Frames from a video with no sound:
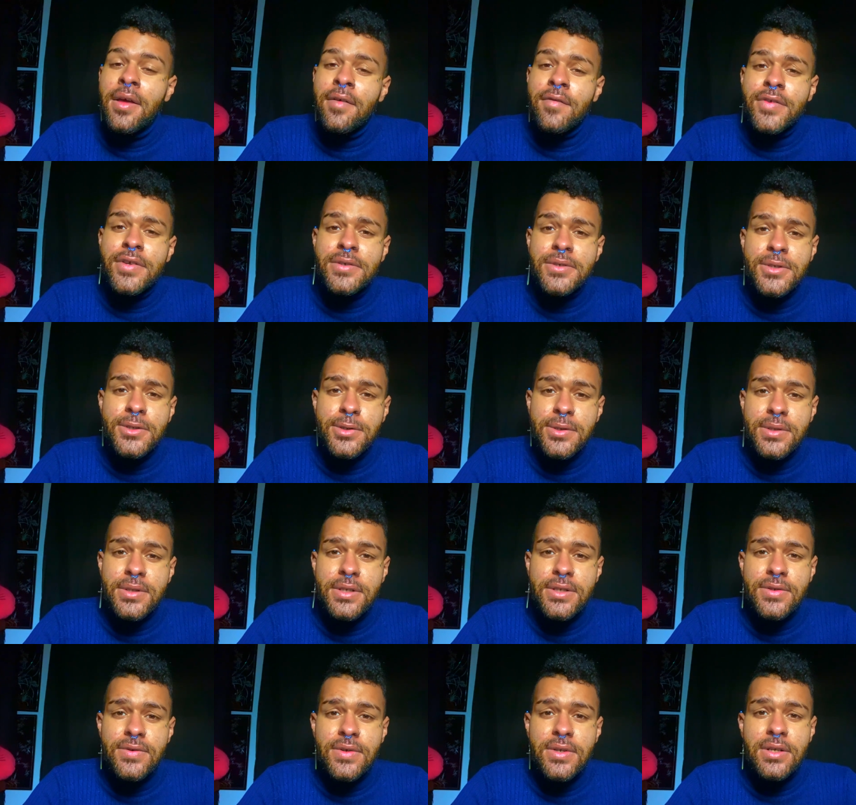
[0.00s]
If you enjoyed
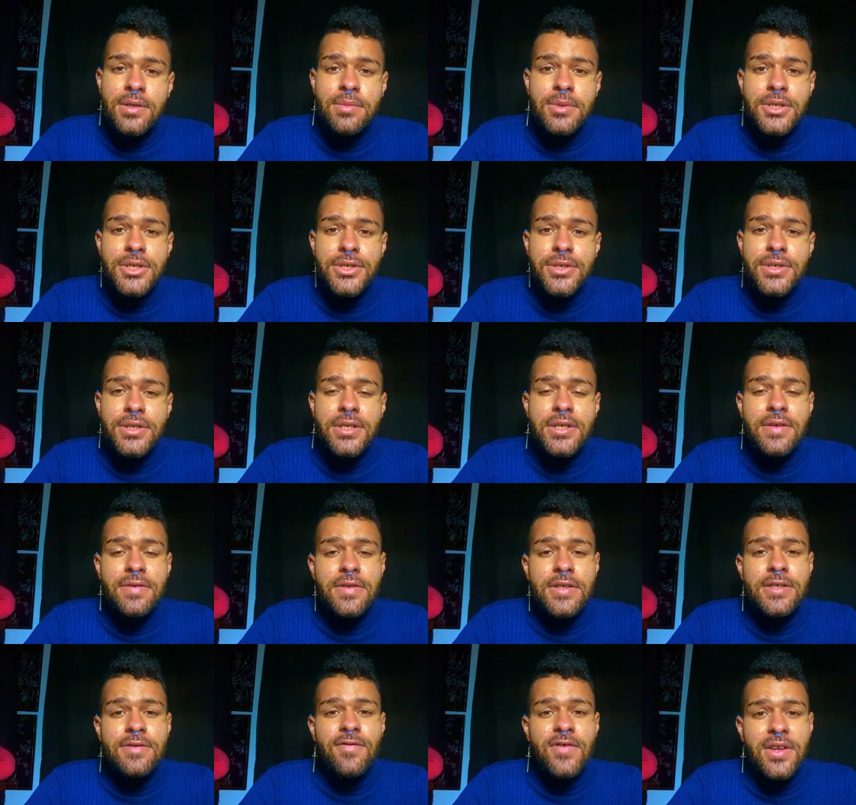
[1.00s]
this reading, be sure to give
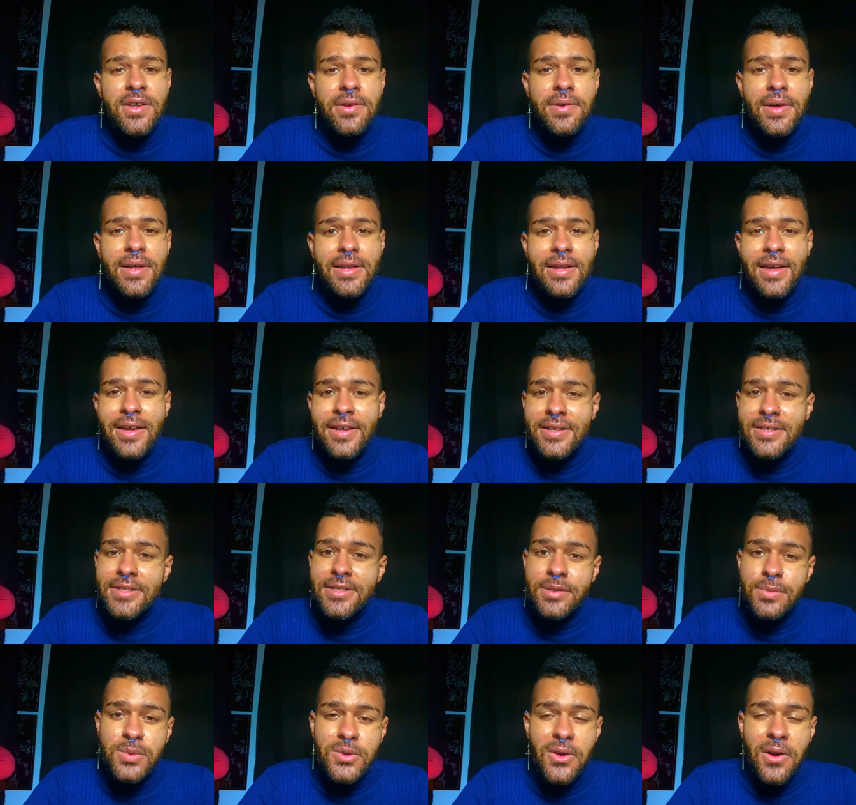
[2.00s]
this video a like and
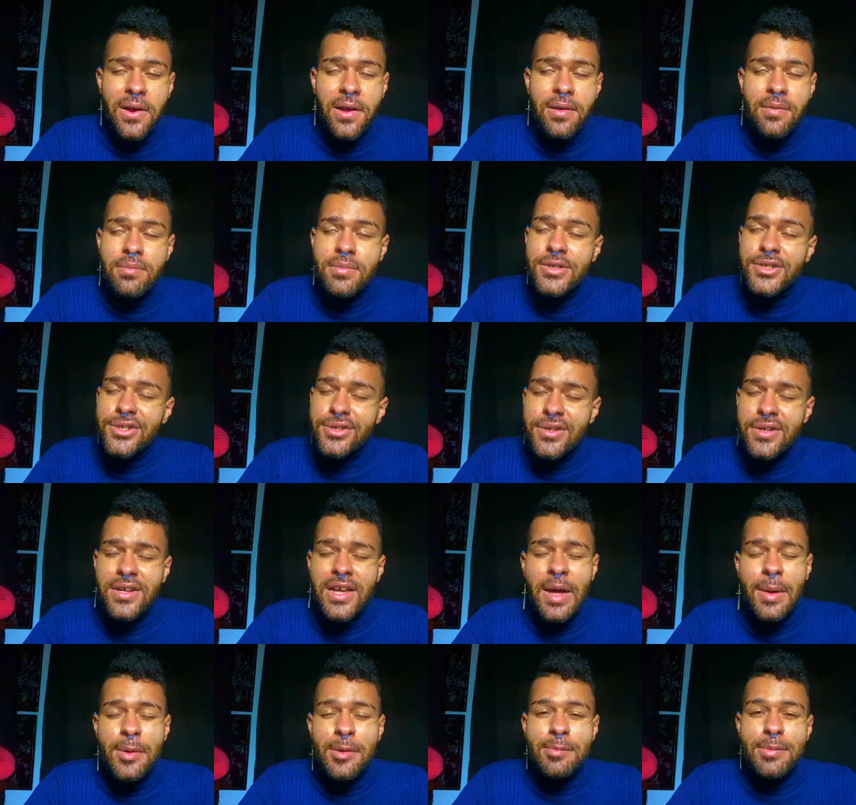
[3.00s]
subscribe. Be sure to
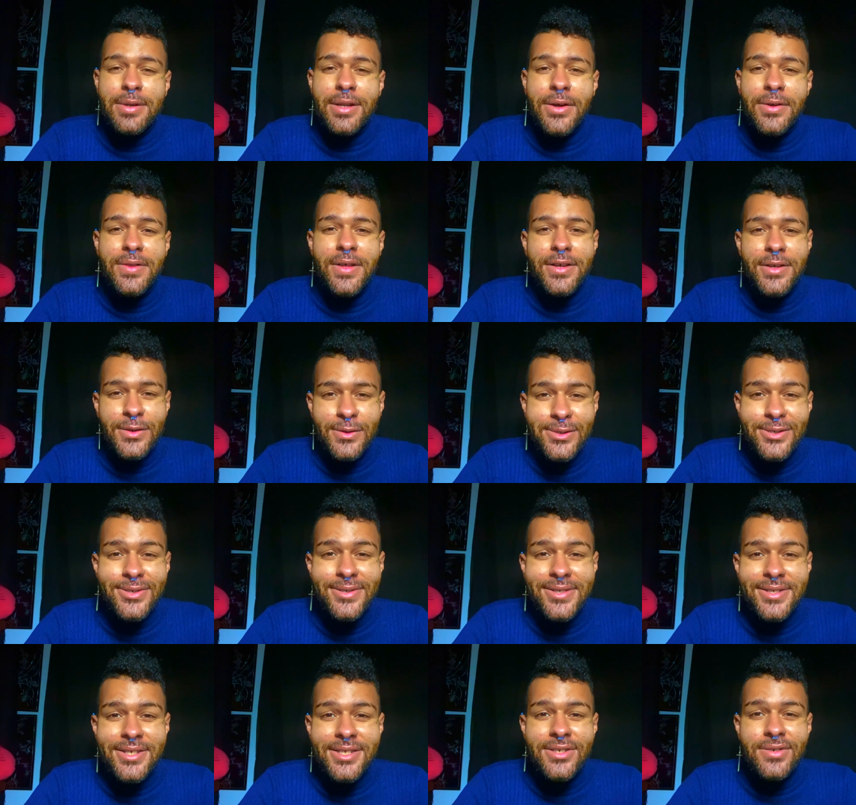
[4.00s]
comment below that you
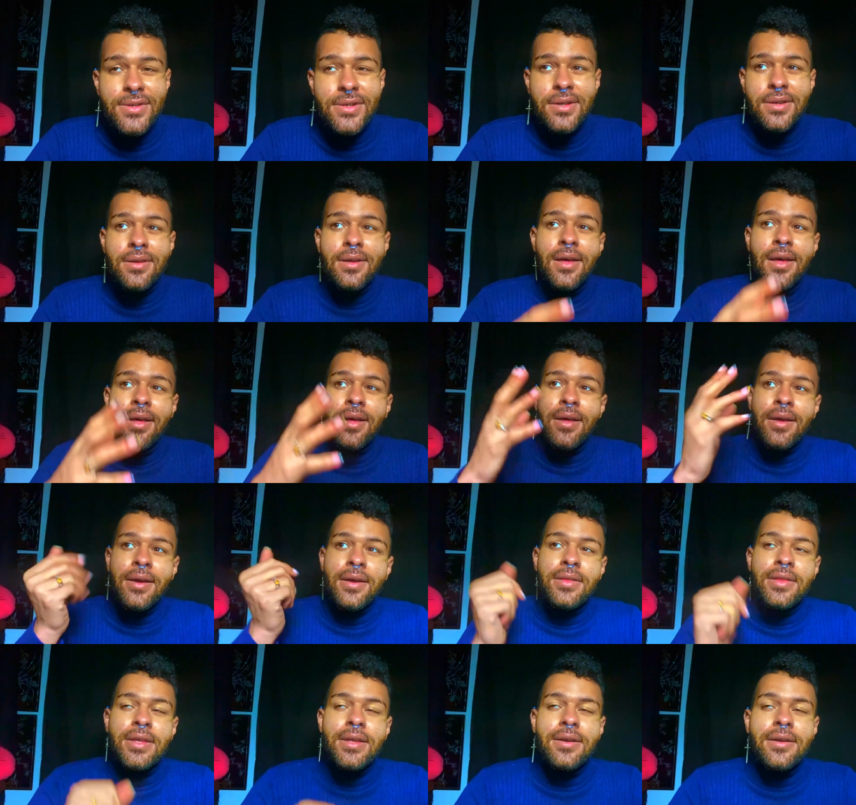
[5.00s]
enjoyed this reading.
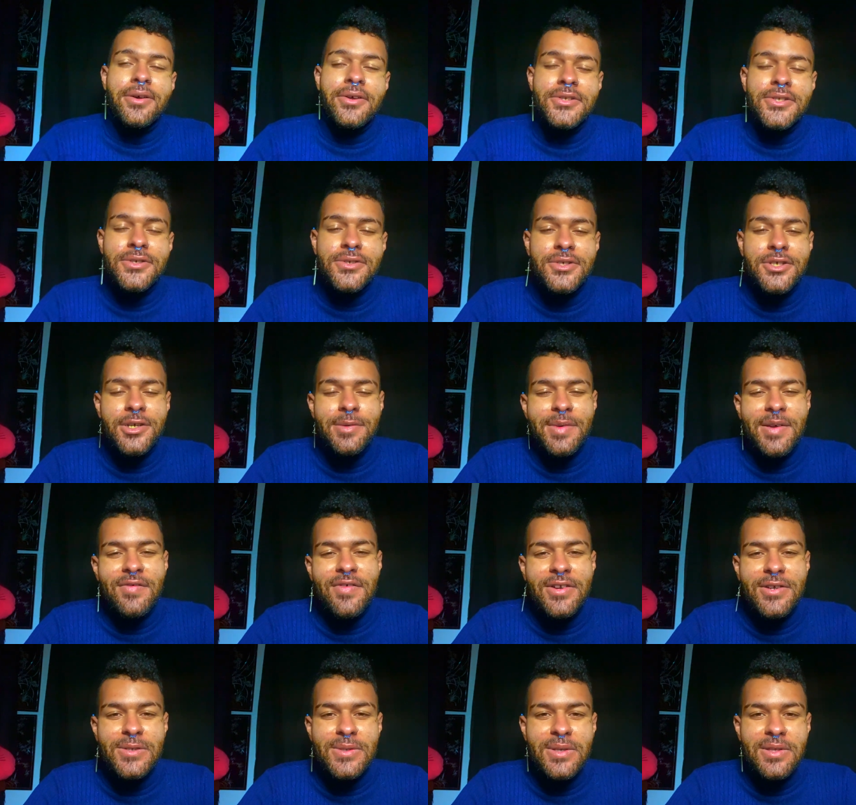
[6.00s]
And then also share my
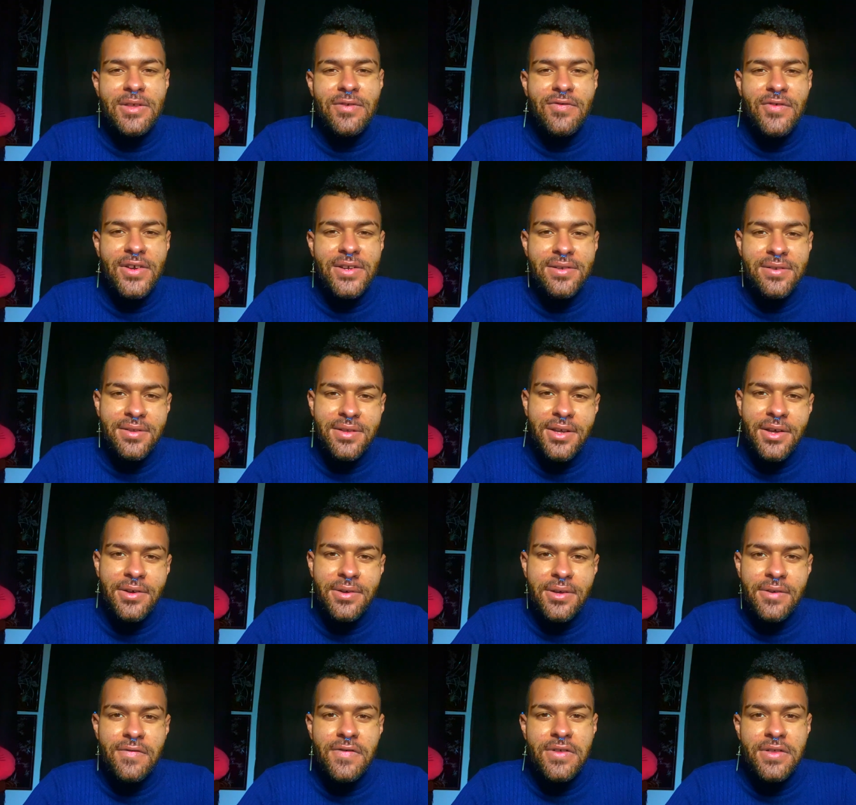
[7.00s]
videos with a friend, Leo,
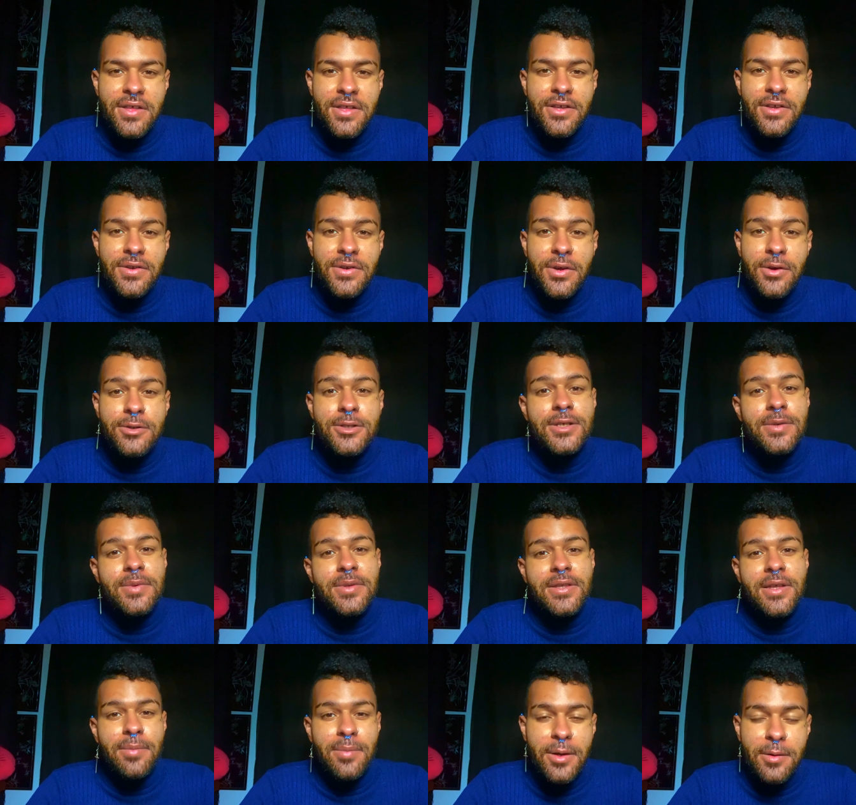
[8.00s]
if you think you know someone
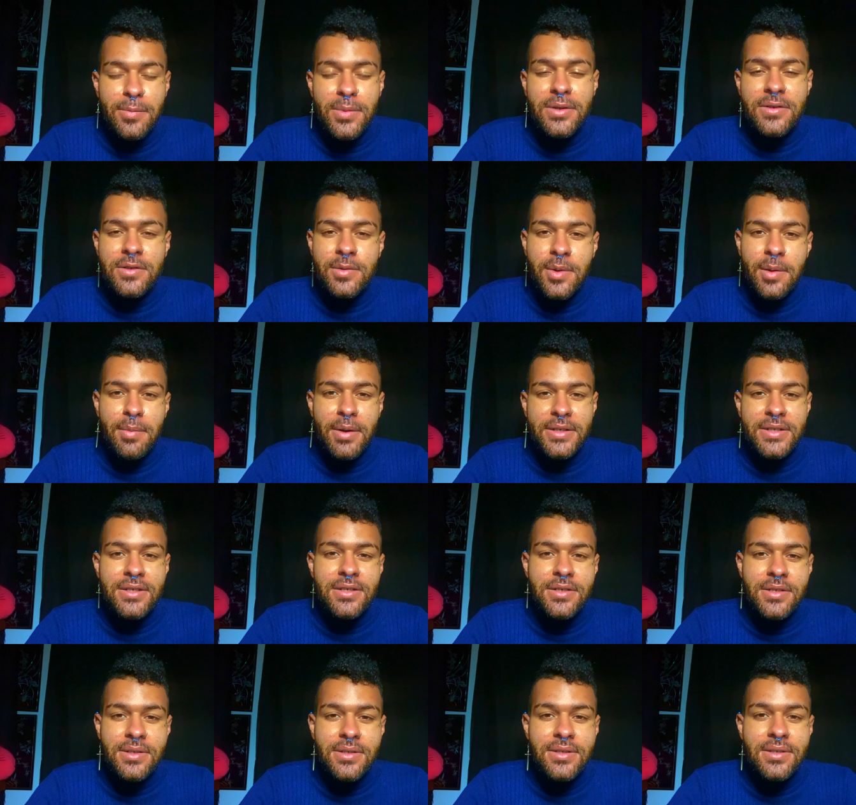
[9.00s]
that might be into my
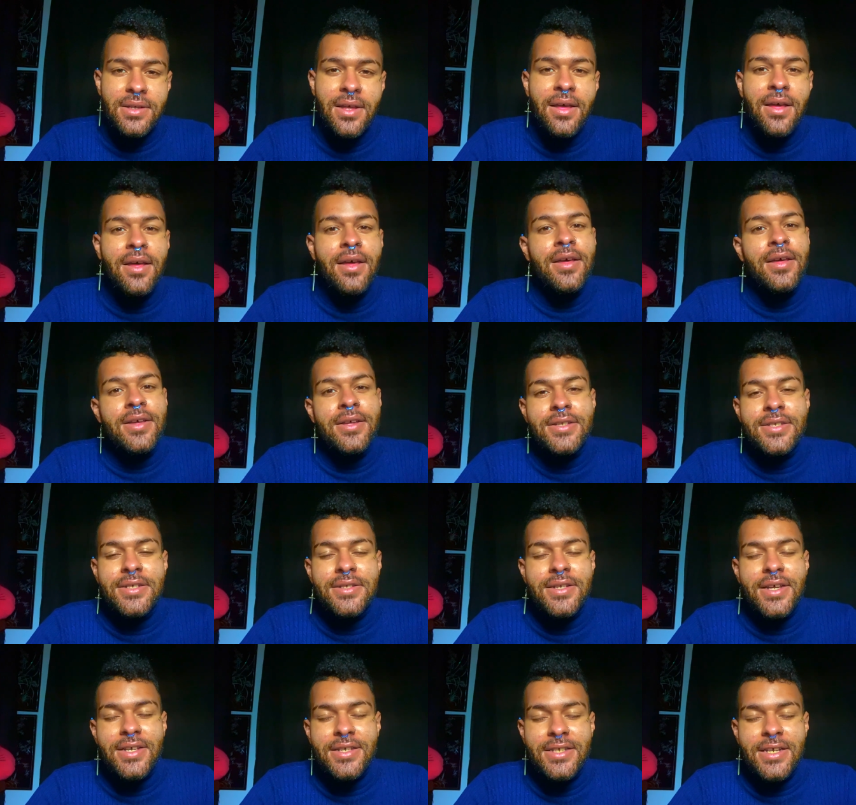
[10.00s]
messages. Until
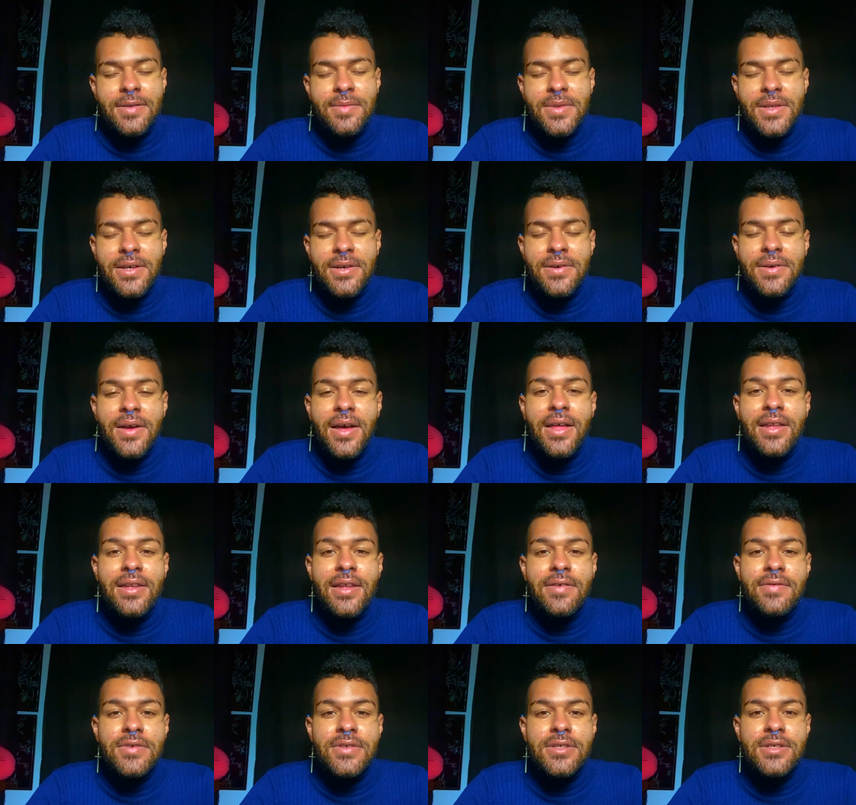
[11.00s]
next time, Leo, I
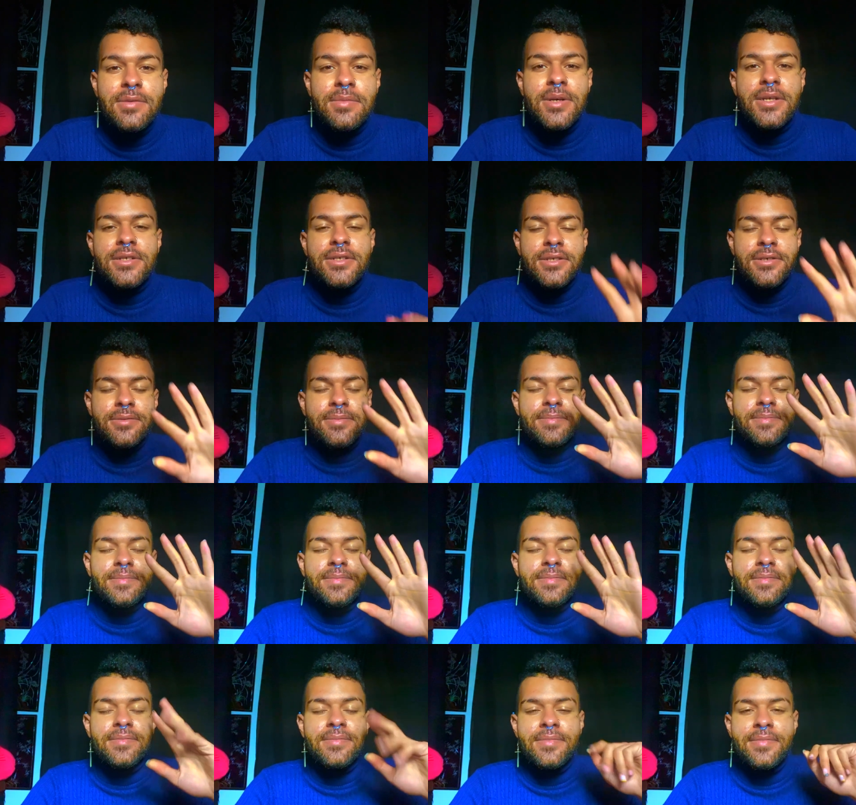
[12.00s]
love you so much.
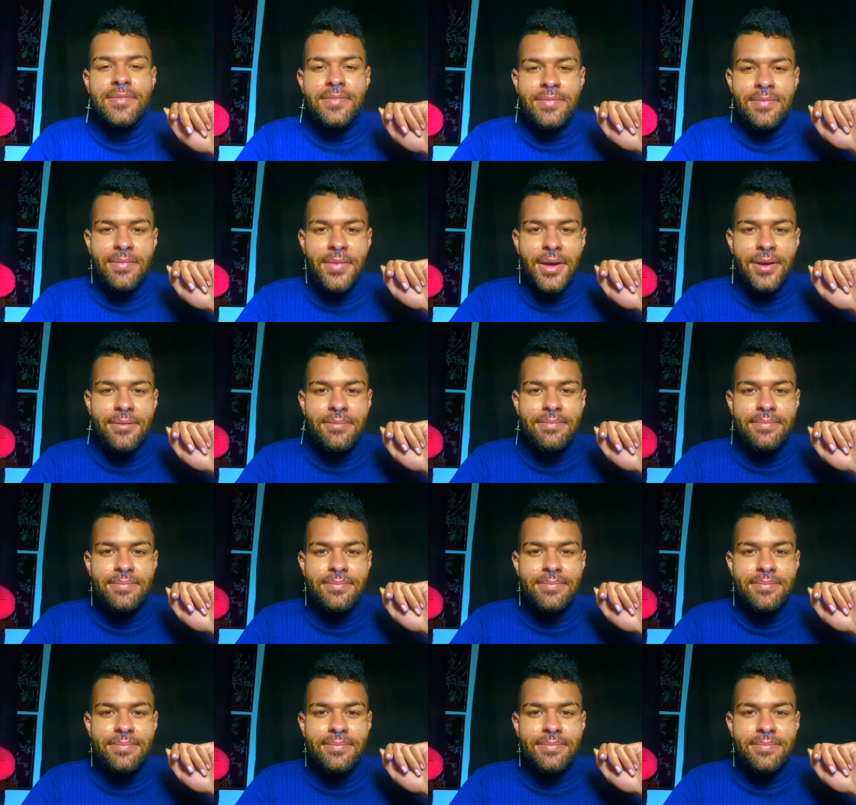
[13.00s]
Bye.